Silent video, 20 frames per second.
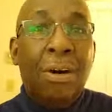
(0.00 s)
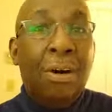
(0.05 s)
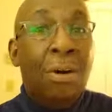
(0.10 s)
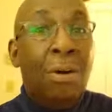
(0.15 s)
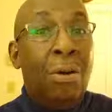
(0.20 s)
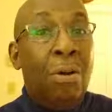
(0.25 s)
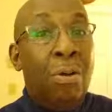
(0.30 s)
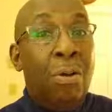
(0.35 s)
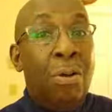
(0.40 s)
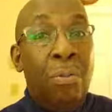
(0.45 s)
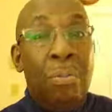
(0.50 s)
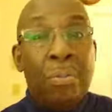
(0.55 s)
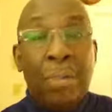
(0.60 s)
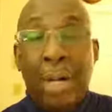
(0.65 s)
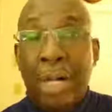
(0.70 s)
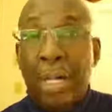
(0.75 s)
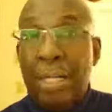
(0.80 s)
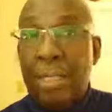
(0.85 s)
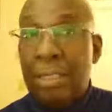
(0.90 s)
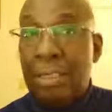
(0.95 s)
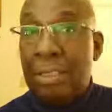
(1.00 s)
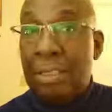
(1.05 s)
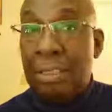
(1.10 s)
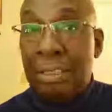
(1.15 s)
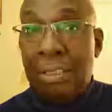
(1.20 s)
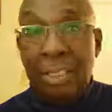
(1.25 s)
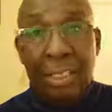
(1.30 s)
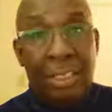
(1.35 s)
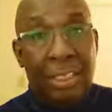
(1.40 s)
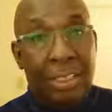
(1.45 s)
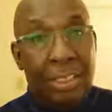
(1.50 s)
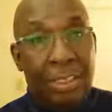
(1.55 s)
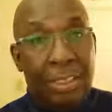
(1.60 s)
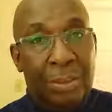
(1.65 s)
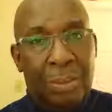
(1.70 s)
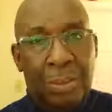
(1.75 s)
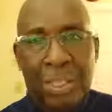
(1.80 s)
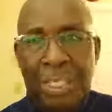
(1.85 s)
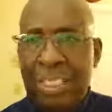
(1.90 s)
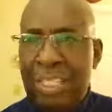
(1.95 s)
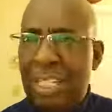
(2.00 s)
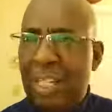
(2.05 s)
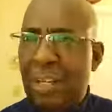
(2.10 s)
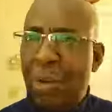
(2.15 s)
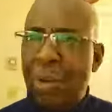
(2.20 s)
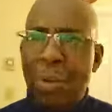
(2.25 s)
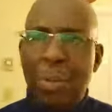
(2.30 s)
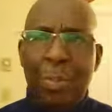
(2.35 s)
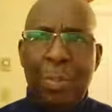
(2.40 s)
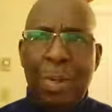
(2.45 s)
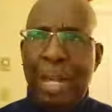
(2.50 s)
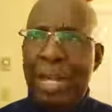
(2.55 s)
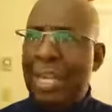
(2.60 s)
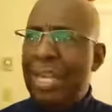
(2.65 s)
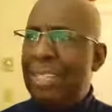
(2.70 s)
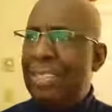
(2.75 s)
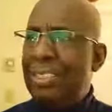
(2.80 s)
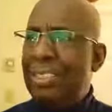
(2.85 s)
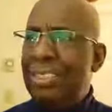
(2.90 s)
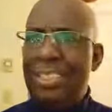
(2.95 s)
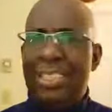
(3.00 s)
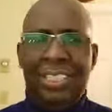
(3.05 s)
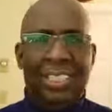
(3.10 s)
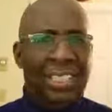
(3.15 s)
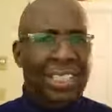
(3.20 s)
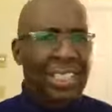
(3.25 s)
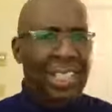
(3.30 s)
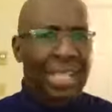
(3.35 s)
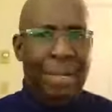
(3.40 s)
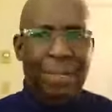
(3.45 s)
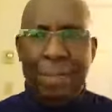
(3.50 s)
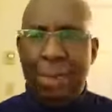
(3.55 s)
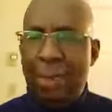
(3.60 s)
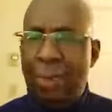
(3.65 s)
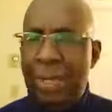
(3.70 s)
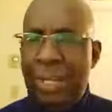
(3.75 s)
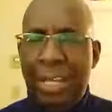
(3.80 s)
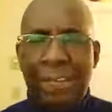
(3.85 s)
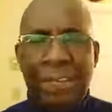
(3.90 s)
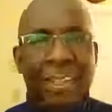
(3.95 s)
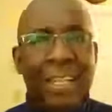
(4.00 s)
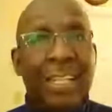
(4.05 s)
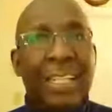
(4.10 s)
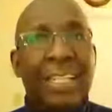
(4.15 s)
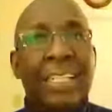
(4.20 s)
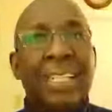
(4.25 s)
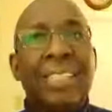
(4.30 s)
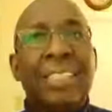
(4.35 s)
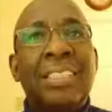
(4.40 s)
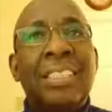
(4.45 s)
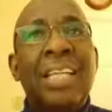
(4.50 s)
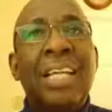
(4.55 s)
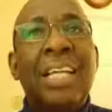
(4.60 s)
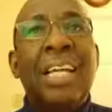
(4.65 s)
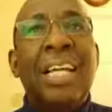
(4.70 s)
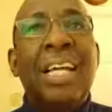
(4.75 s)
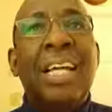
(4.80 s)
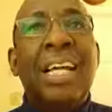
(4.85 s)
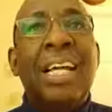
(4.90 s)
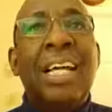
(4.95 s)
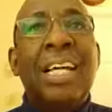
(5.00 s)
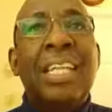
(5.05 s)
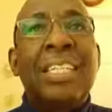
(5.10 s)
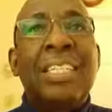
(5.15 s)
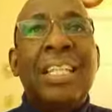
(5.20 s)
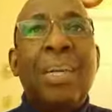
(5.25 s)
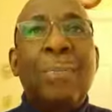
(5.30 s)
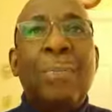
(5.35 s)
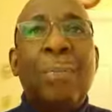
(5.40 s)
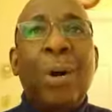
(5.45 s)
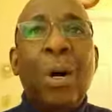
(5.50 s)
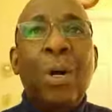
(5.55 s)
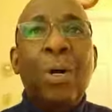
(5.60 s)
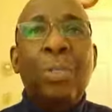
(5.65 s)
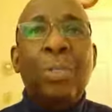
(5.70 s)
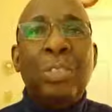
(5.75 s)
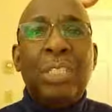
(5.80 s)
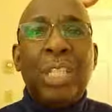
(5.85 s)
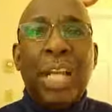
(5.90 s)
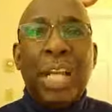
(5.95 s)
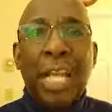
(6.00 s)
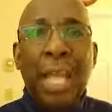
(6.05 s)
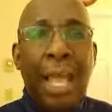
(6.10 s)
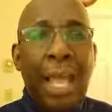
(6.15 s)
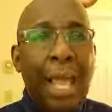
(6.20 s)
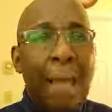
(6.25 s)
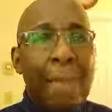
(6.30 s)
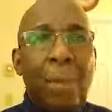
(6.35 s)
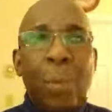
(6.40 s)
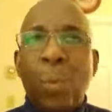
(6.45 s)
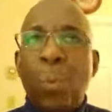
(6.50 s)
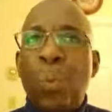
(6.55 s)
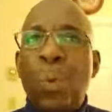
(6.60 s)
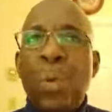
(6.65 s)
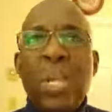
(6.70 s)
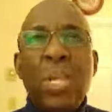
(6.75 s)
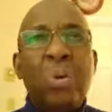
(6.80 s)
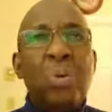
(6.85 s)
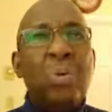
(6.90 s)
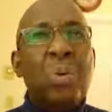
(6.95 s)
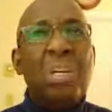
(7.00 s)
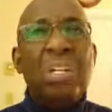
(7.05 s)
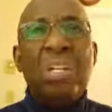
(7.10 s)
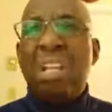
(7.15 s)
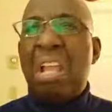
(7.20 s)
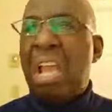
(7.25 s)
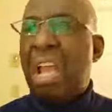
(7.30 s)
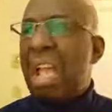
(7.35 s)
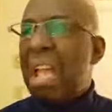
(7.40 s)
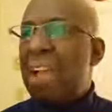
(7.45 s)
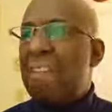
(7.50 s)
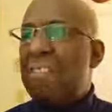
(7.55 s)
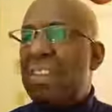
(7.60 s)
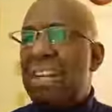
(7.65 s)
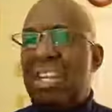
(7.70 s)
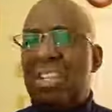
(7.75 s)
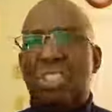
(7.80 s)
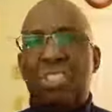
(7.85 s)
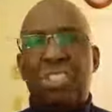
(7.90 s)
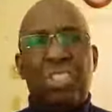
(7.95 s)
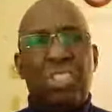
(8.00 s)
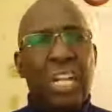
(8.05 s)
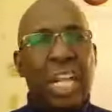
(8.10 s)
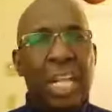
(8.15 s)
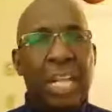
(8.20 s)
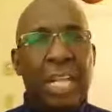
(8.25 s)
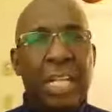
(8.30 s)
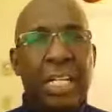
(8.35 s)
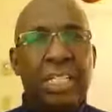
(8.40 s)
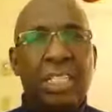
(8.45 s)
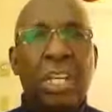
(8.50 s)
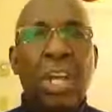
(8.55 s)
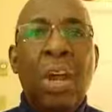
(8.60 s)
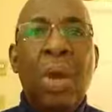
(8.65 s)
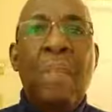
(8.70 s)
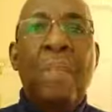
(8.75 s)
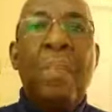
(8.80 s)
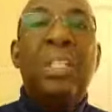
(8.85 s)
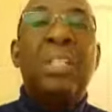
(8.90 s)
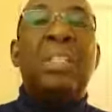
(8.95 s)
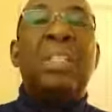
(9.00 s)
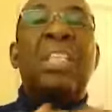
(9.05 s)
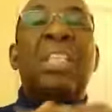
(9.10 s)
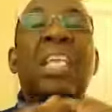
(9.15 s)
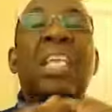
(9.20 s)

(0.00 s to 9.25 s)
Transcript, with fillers: Oh my goodness. What do you say? Oh my GGM or whatever that is. Suppose that happened, we wouldn't have a chance, but